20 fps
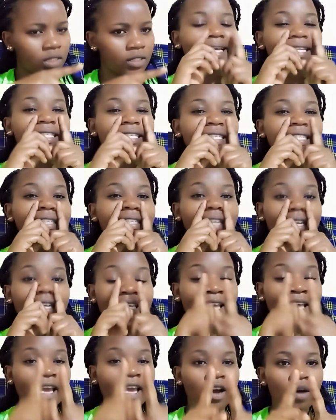It
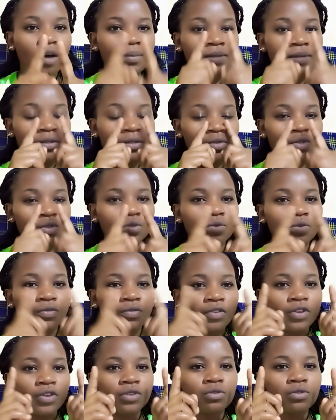really helps to you
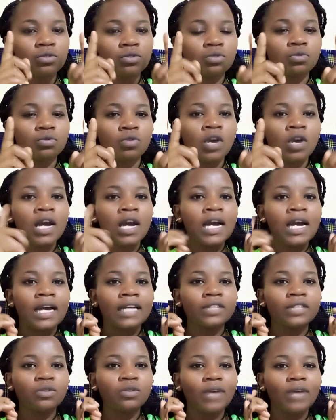for you to
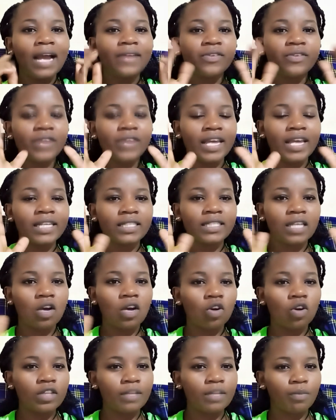you can write
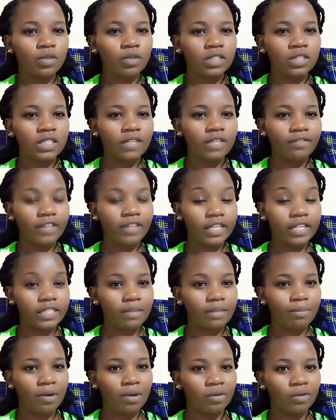all the positive things
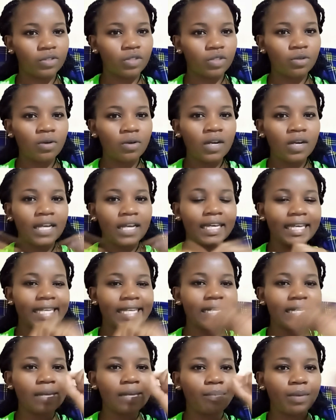about you
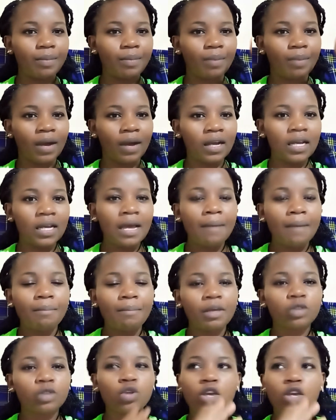inner paper
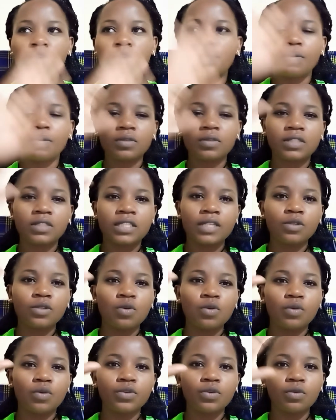make sure you put
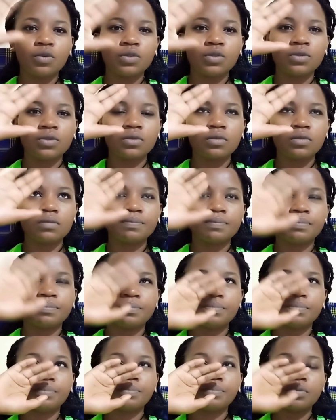you you you
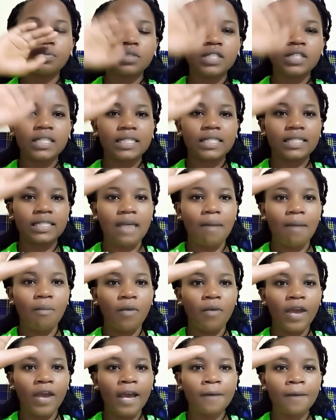put it
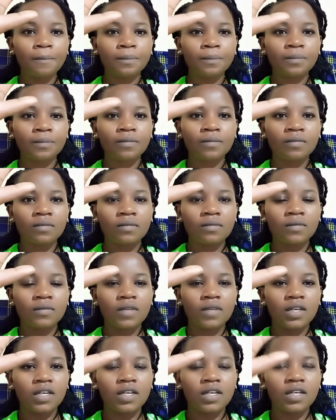somewhere
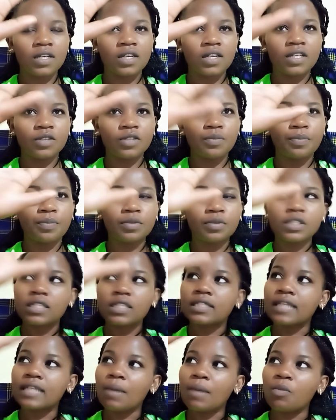uh, you put it
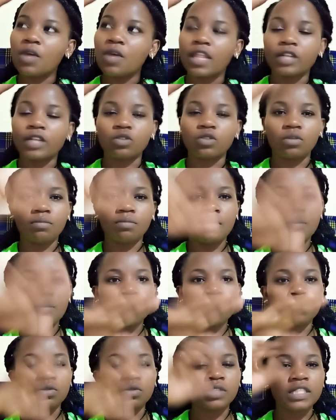somewhere that you'll be able
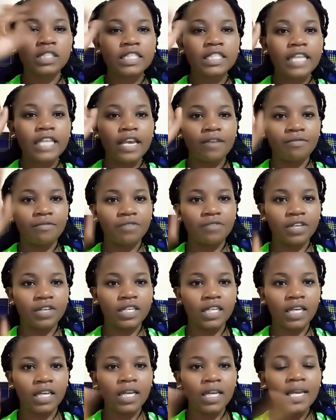to use it every
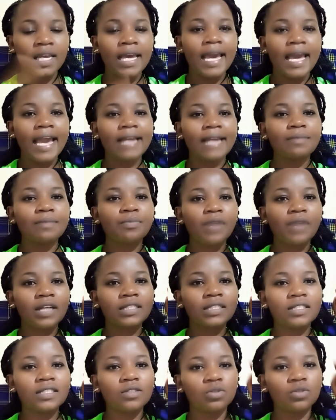day and
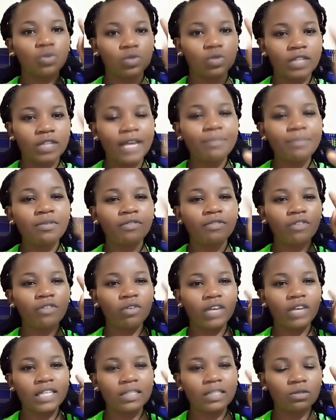practice to, before
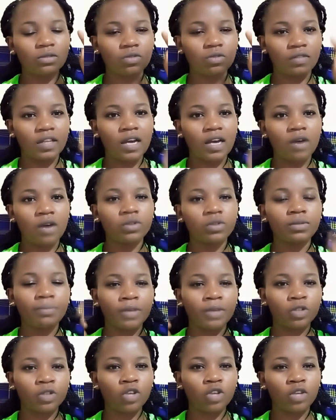you get out of the house
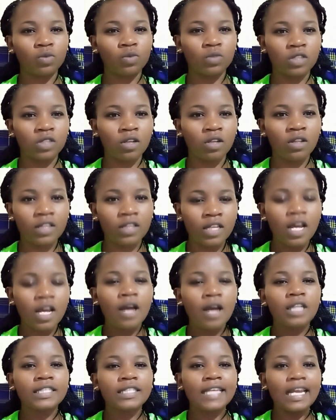make sure you tell
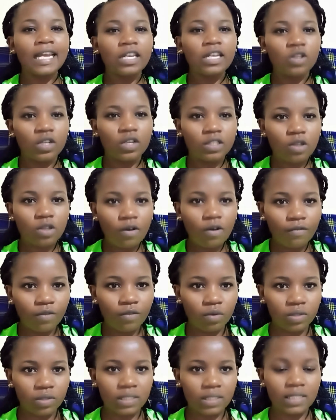tell yourself
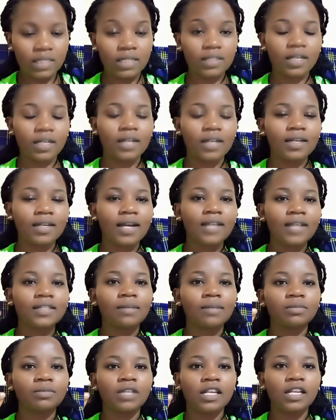those things and guys
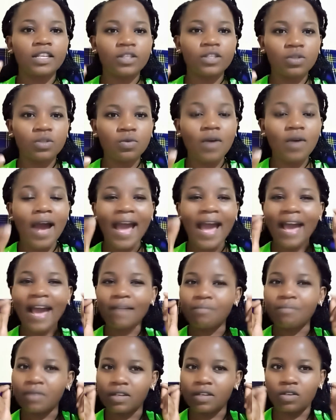i'm telling you i
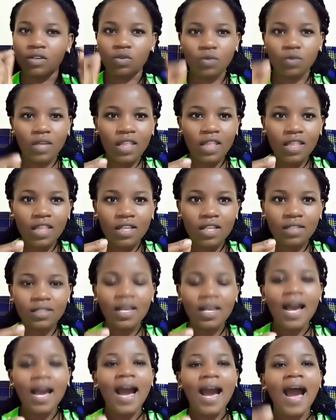have been doing this
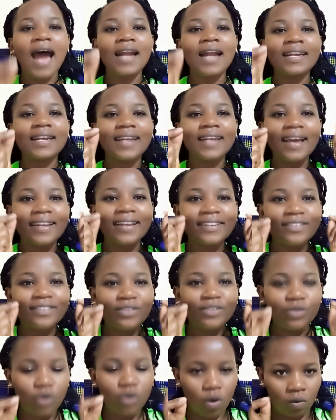and i
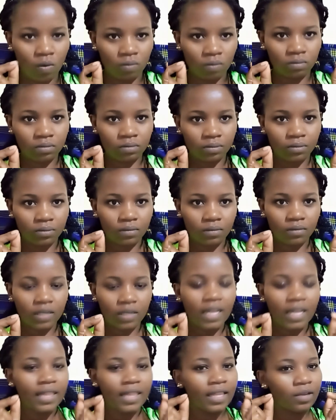know
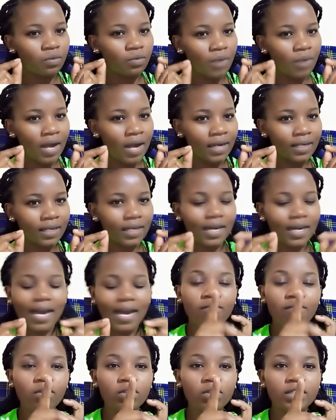they work
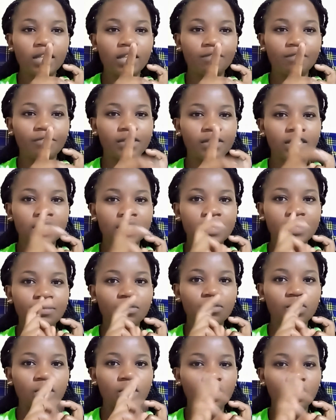i've low
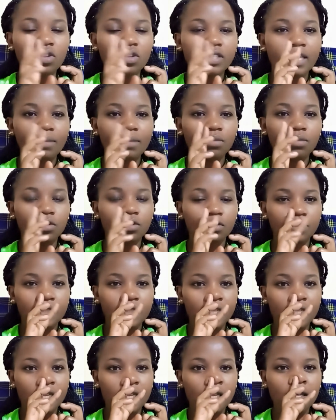self-esteem you're not able to
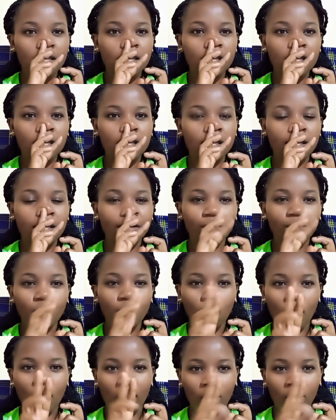say
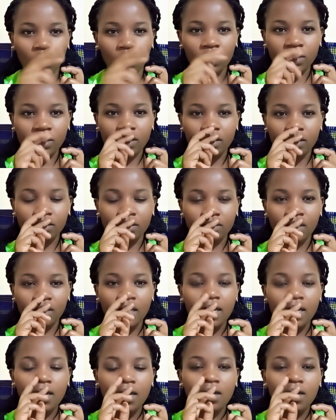no and what
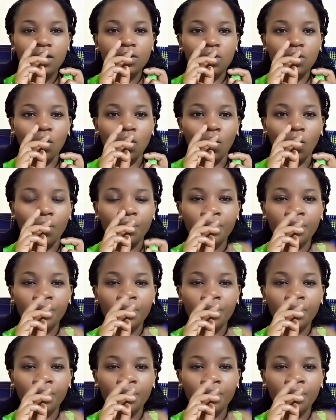so